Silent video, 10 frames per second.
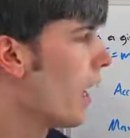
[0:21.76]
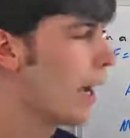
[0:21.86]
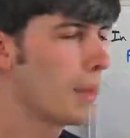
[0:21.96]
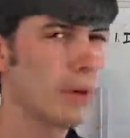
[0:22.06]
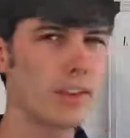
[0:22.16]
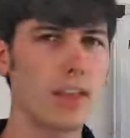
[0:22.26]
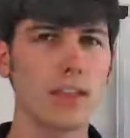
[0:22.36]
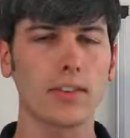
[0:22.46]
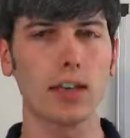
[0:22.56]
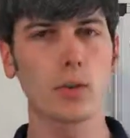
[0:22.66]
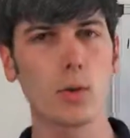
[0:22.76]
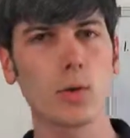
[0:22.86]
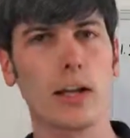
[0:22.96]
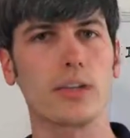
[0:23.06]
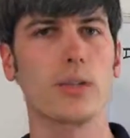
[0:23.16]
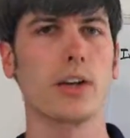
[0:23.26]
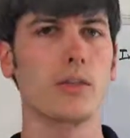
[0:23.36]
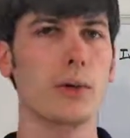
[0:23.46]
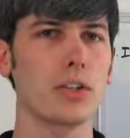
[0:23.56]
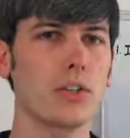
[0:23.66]
but things like dual clutch
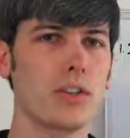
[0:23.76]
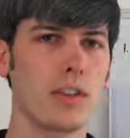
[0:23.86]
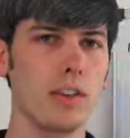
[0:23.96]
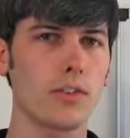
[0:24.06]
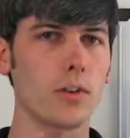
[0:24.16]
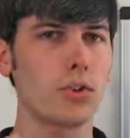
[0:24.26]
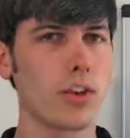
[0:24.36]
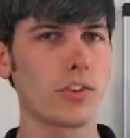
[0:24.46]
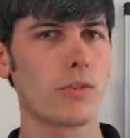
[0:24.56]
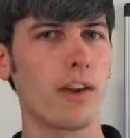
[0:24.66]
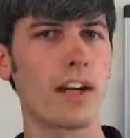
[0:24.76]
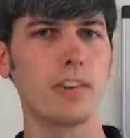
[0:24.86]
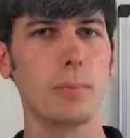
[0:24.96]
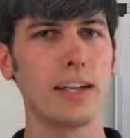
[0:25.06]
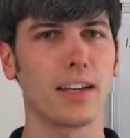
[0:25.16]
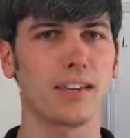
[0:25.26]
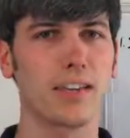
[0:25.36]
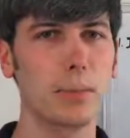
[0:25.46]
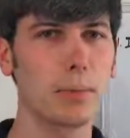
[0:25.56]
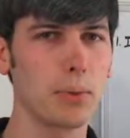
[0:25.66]
transmissions, these are justified as being
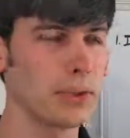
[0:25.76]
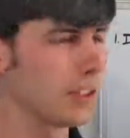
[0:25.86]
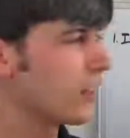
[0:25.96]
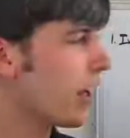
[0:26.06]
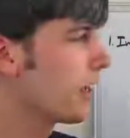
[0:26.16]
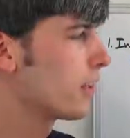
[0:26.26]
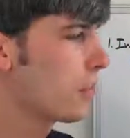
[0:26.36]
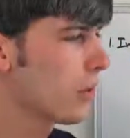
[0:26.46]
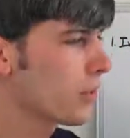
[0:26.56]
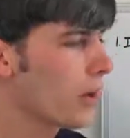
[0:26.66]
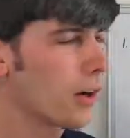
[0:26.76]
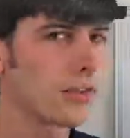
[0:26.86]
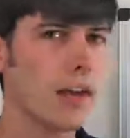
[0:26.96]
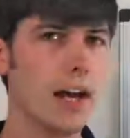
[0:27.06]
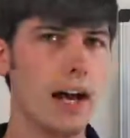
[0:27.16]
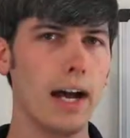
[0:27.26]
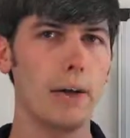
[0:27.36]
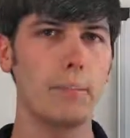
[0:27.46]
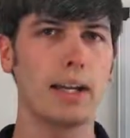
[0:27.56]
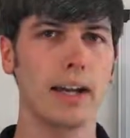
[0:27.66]
acceptable in these high-end sports cars
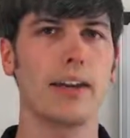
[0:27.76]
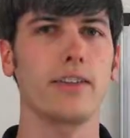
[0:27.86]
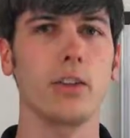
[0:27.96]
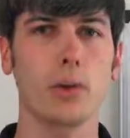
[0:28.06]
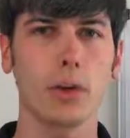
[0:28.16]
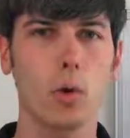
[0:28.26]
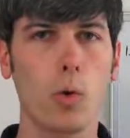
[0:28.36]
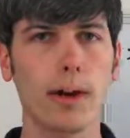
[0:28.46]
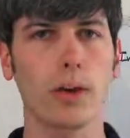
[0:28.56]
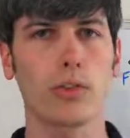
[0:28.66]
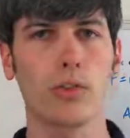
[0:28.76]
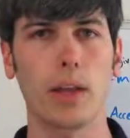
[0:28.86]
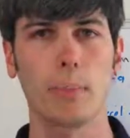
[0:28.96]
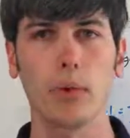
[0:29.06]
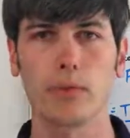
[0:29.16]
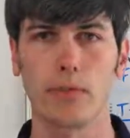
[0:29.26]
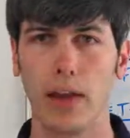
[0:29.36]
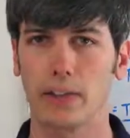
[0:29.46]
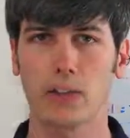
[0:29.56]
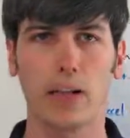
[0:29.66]
because they're quicker, so they post
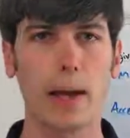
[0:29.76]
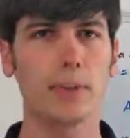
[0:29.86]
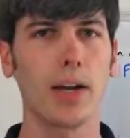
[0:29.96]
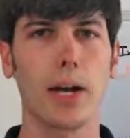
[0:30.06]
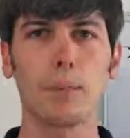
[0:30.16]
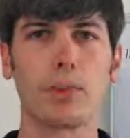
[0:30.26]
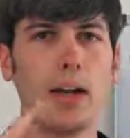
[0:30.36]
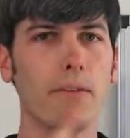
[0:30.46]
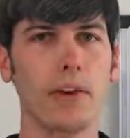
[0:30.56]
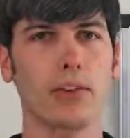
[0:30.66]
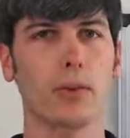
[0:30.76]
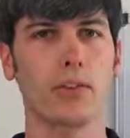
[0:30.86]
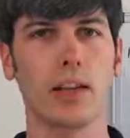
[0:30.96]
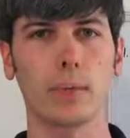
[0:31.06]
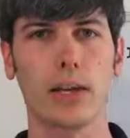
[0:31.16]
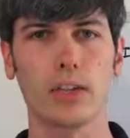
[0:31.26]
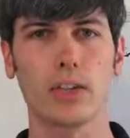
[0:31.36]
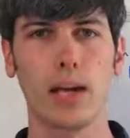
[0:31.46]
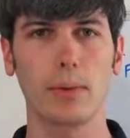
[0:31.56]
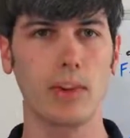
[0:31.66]
faster lap times, faster acceleration
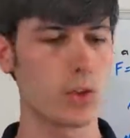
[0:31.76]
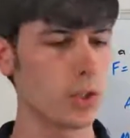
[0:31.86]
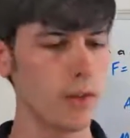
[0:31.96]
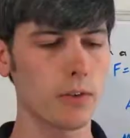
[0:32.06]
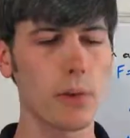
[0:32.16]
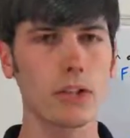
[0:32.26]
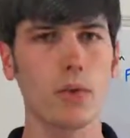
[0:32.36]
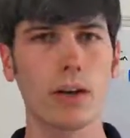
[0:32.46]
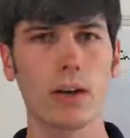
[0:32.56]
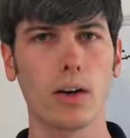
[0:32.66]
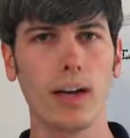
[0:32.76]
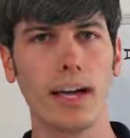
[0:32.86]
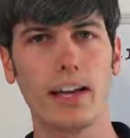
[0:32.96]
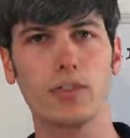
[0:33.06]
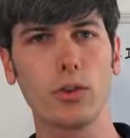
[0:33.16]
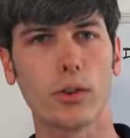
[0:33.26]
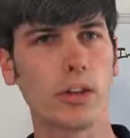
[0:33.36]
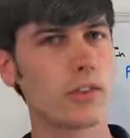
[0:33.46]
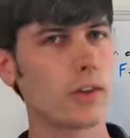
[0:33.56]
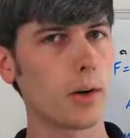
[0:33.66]
times, they shift much quicker, and so they're
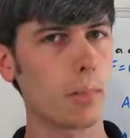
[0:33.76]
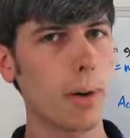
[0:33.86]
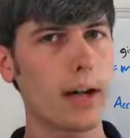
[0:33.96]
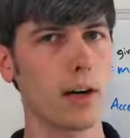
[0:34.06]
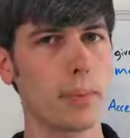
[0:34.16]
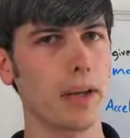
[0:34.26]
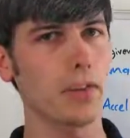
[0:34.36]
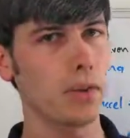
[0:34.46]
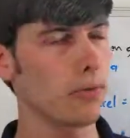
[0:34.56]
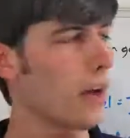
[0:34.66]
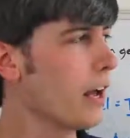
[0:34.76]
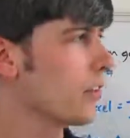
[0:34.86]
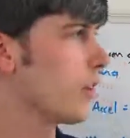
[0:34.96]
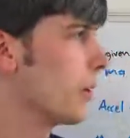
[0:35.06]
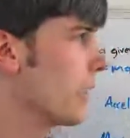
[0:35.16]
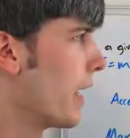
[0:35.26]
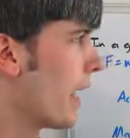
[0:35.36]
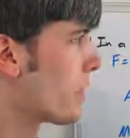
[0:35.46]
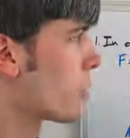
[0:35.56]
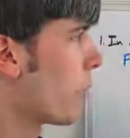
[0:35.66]
considered better because they're faster.
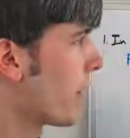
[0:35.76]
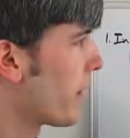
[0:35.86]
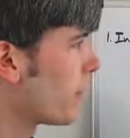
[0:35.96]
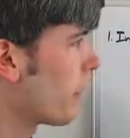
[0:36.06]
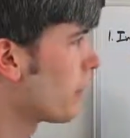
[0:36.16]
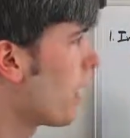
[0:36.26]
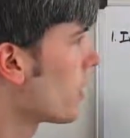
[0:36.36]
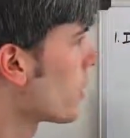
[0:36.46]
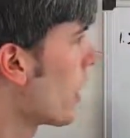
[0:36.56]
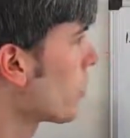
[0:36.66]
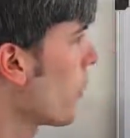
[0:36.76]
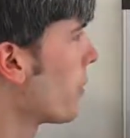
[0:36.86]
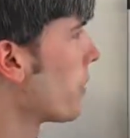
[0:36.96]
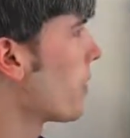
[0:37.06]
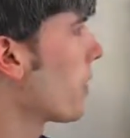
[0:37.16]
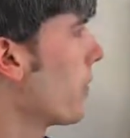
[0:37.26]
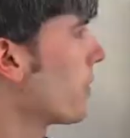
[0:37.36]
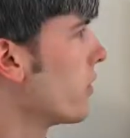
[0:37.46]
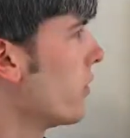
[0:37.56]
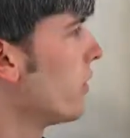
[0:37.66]
And so by that same logic, that's why I want to talk about
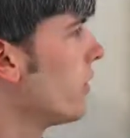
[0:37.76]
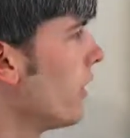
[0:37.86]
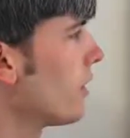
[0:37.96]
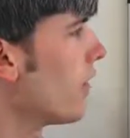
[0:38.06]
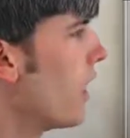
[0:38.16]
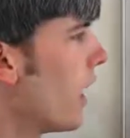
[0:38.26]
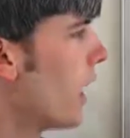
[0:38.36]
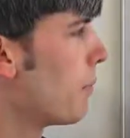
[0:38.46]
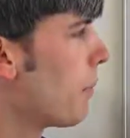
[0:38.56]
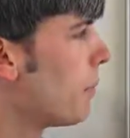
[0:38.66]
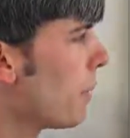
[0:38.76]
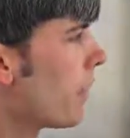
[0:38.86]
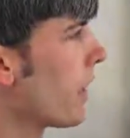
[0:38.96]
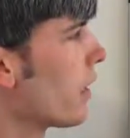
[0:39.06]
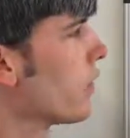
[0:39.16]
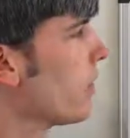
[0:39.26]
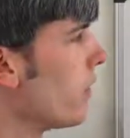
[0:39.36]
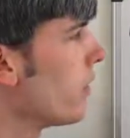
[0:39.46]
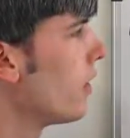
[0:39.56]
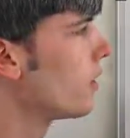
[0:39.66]
CVTs, and people hate on
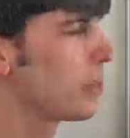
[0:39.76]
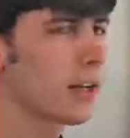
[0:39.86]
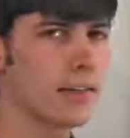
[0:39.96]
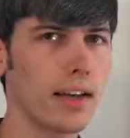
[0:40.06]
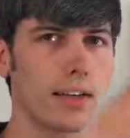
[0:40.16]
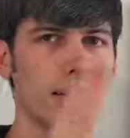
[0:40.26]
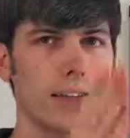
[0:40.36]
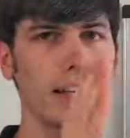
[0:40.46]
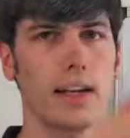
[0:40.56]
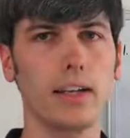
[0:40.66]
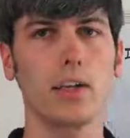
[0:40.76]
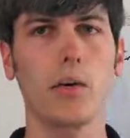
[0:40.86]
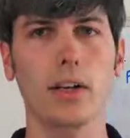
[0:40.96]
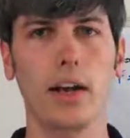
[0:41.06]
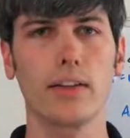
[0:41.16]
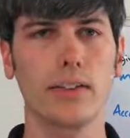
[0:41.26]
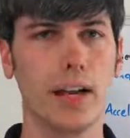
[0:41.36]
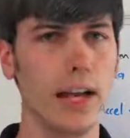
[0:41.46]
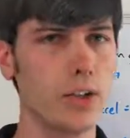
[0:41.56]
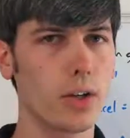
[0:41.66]
CVTs because they can sit at a
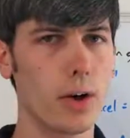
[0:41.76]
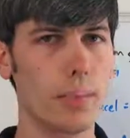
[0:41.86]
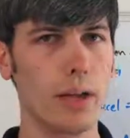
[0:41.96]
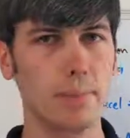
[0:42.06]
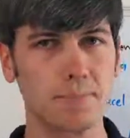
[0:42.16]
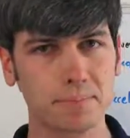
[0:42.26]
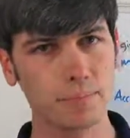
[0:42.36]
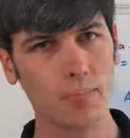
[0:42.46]
constant engine RPM.